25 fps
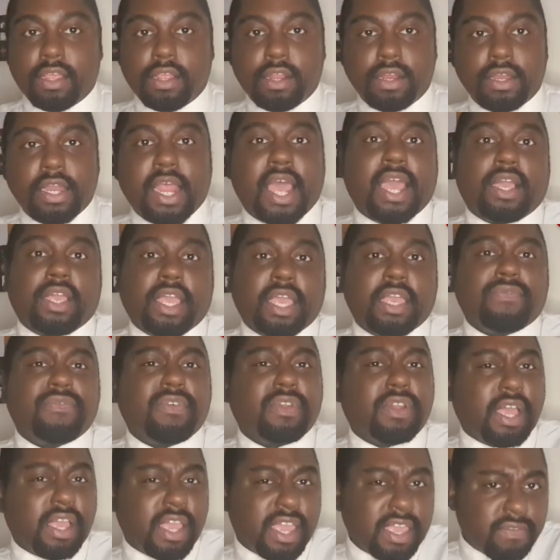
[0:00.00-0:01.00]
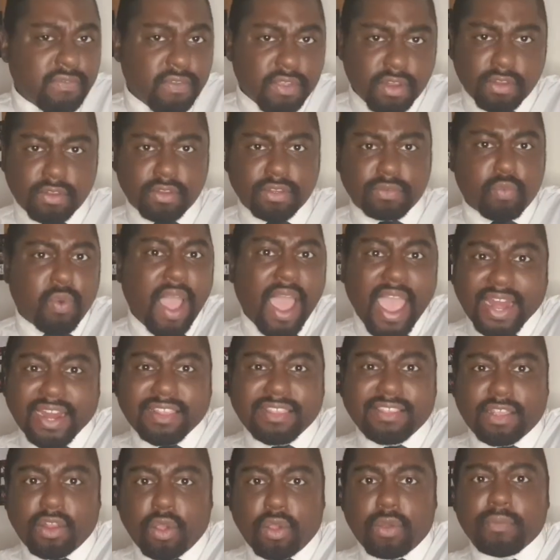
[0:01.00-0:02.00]
Like, even Wiley
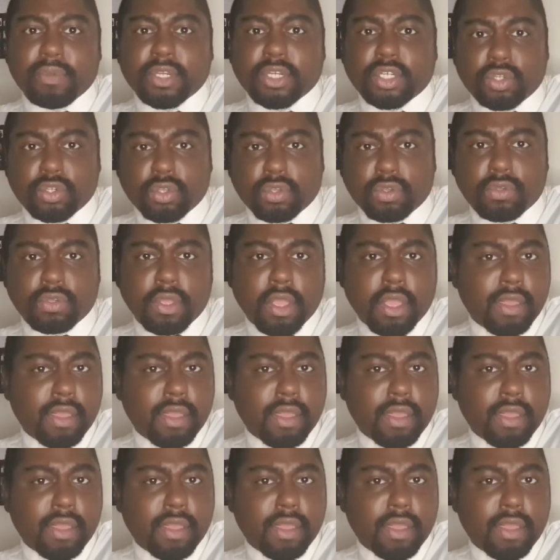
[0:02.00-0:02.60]
did homage to